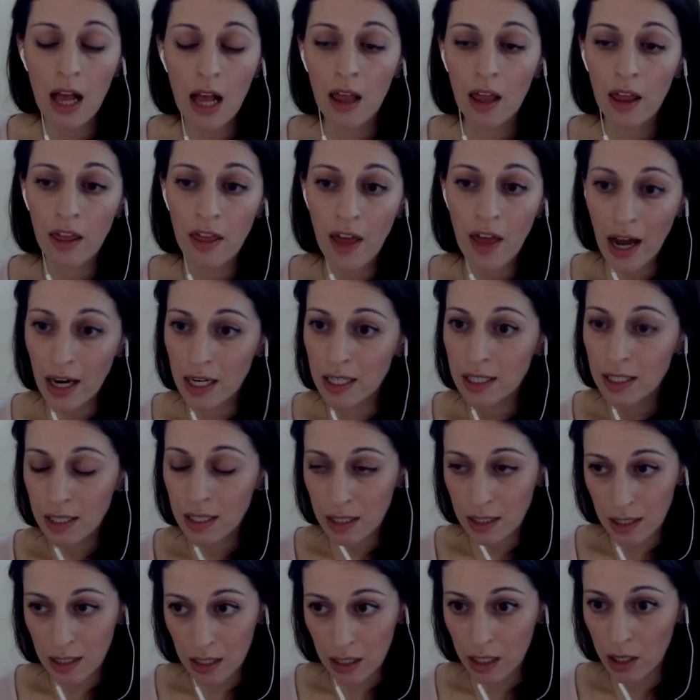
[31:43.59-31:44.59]
That is
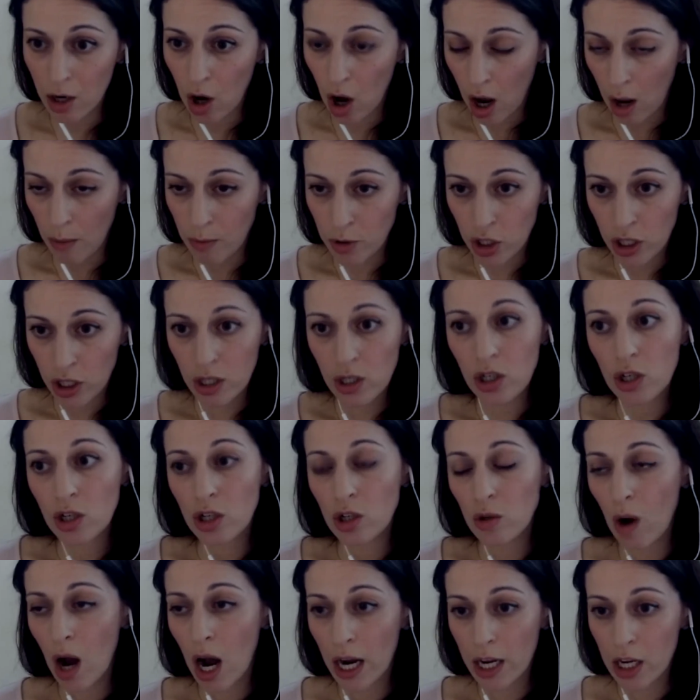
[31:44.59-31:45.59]
still an option to
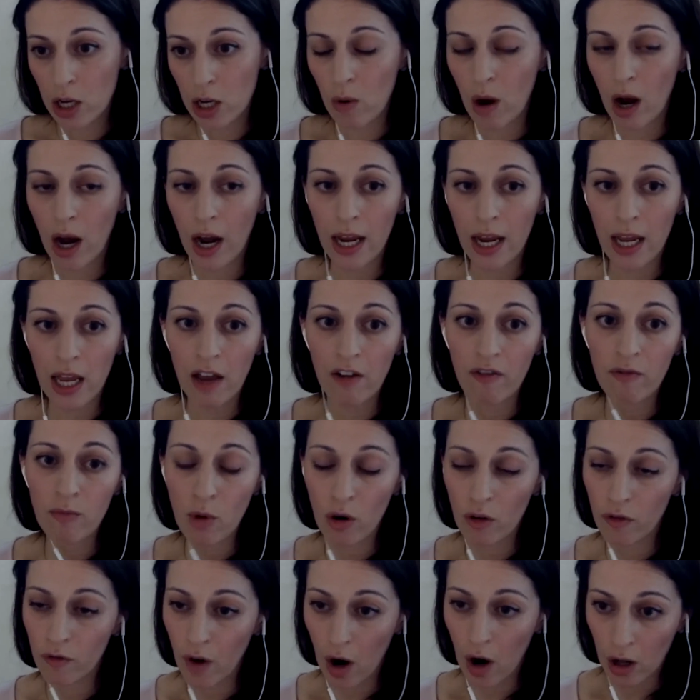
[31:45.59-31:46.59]
do IUI if
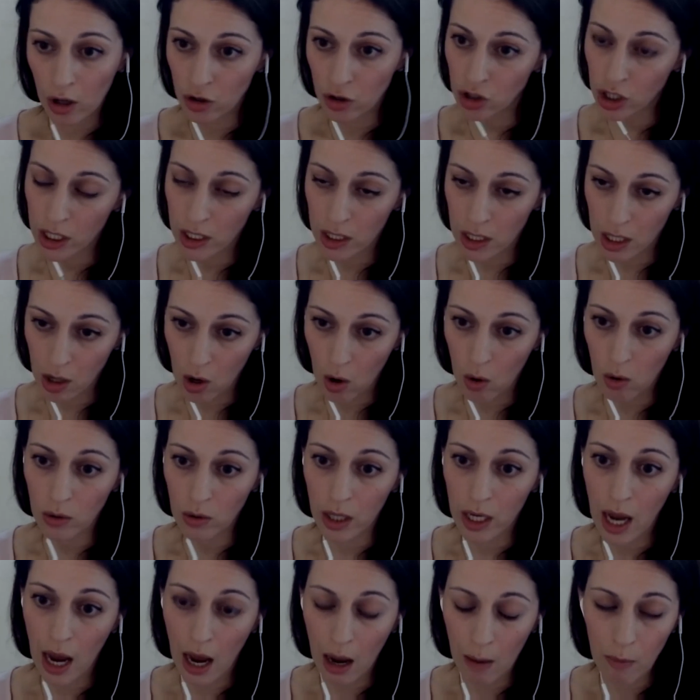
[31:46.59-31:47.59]
morphology is the
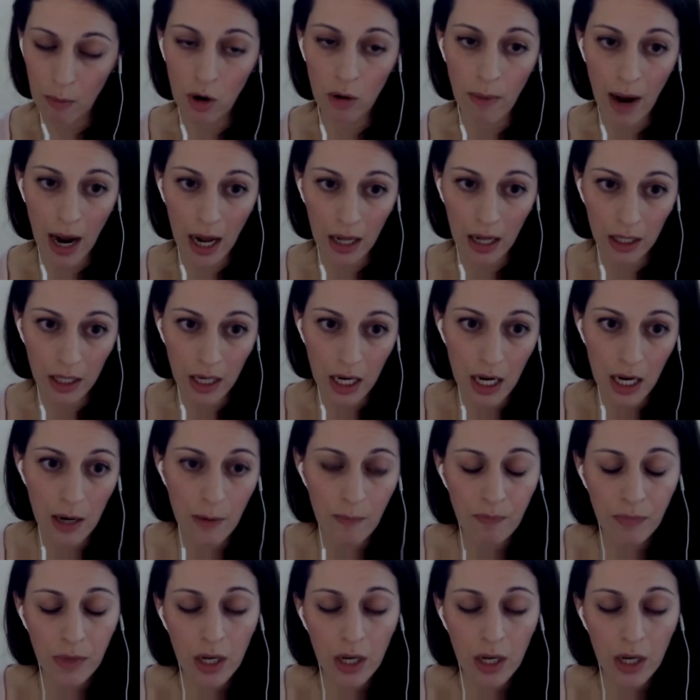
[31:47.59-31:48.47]
only abnormality.